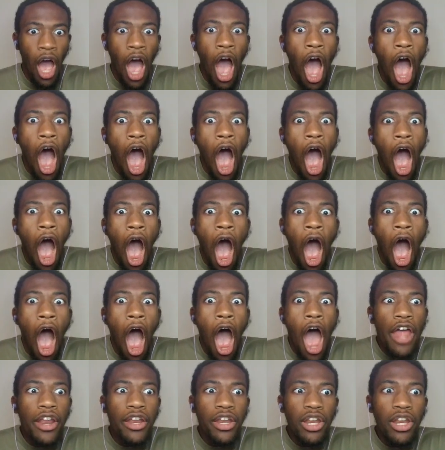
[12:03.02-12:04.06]
I think the
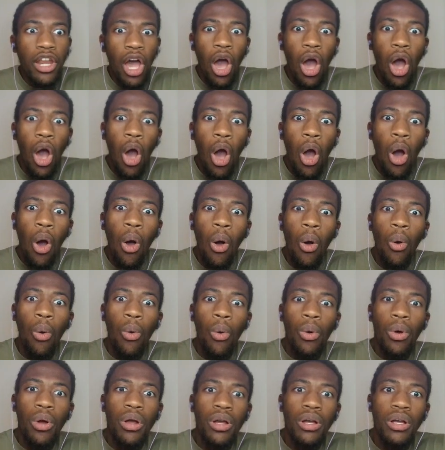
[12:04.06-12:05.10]
reason for this is that
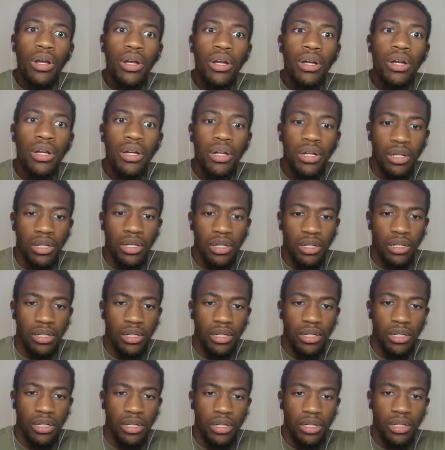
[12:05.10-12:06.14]
even though parrots are
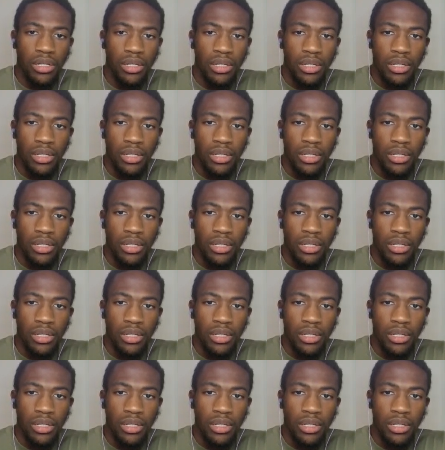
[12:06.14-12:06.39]
indeed more